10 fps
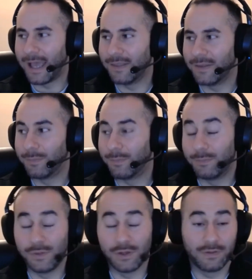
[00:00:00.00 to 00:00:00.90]
and
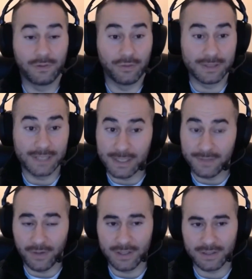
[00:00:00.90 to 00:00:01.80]
you're
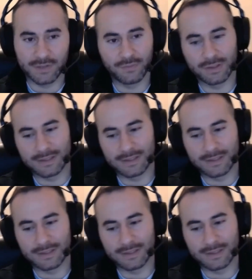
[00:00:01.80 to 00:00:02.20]
incentivized because of all the